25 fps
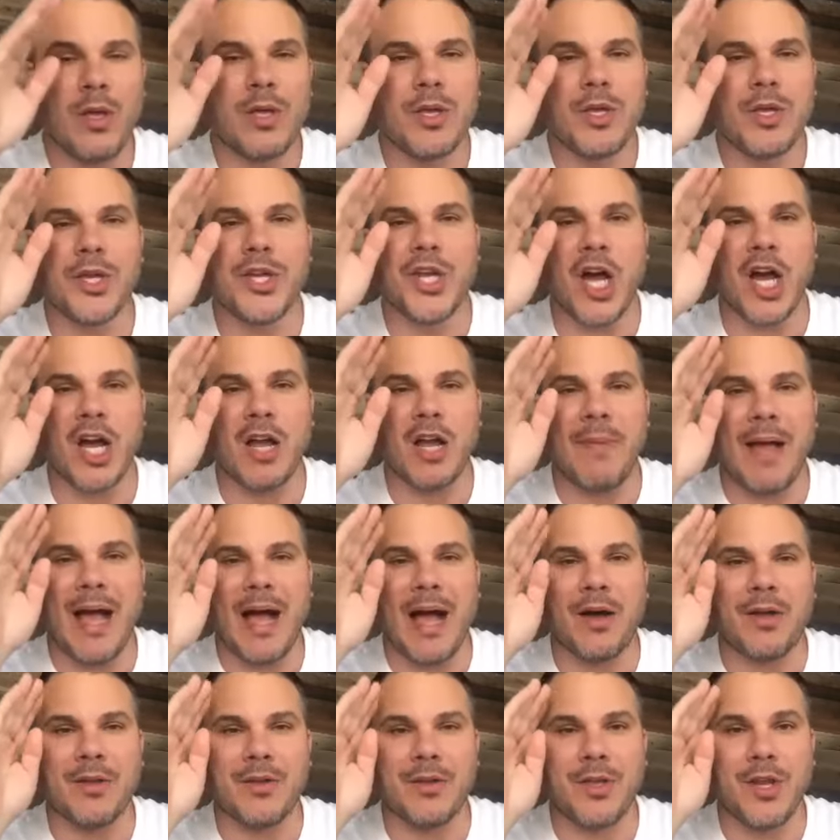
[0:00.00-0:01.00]
You talk
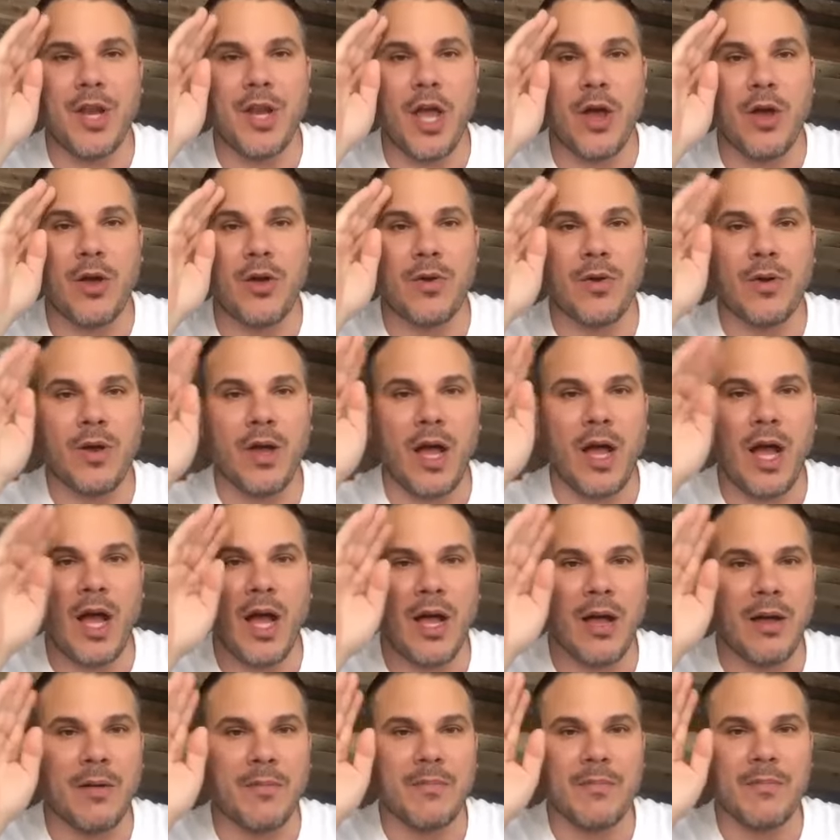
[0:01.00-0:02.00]
about, you know,
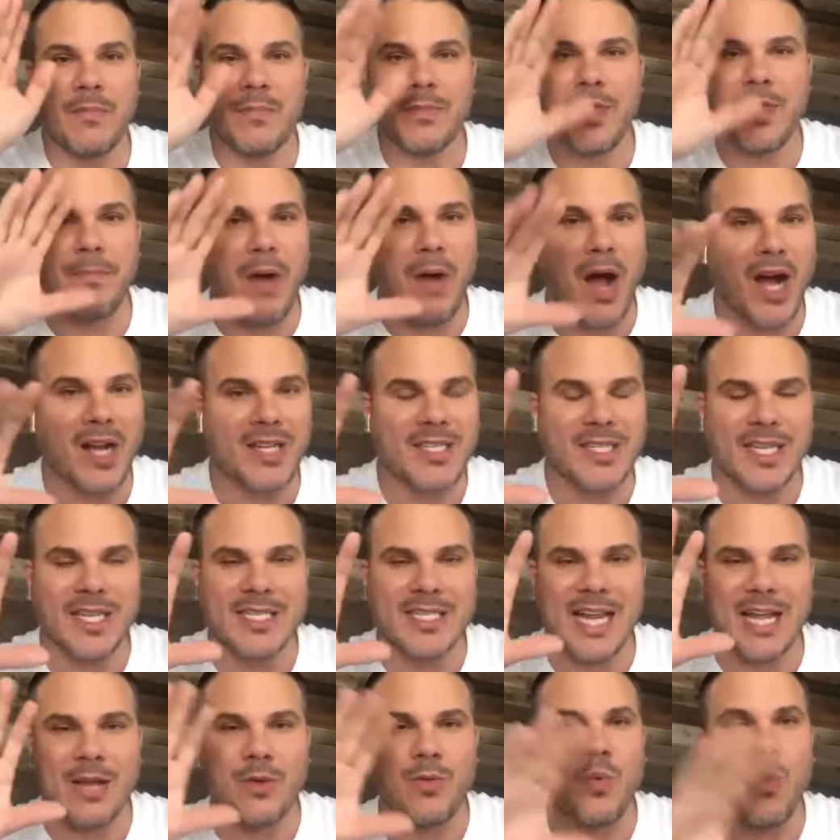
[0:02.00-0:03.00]
um, the boxes,
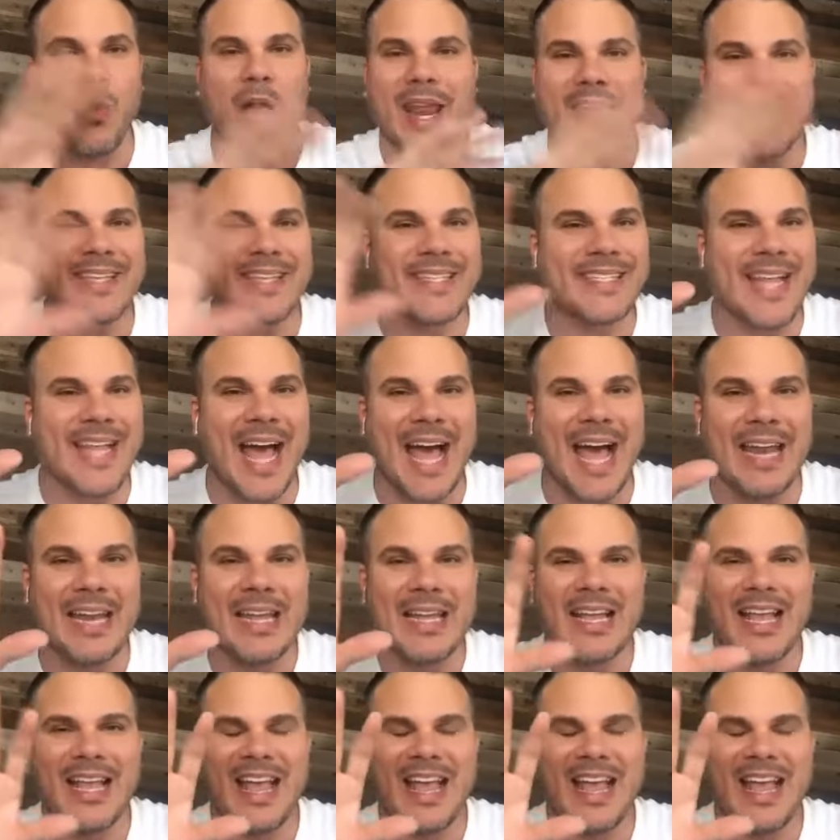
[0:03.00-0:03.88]
like what is that?